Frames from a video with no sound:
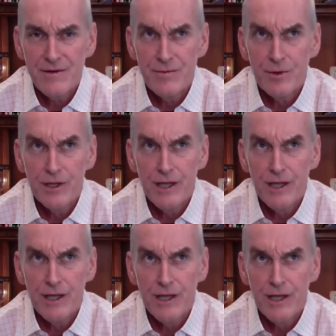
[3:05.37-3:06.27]
You're more
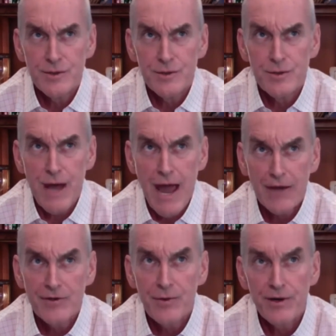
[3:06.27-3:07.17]
likely to
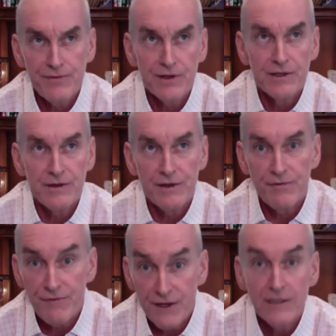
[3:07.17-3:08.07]
act your way into feeling than
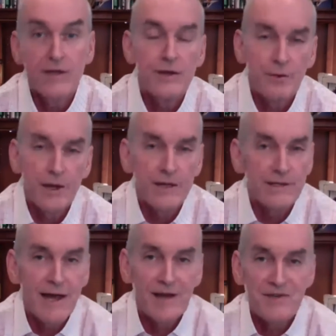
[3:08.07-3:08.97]
feeling your way
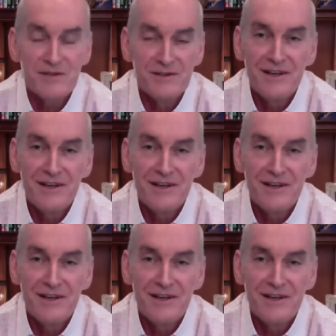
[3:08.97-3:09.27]
into action.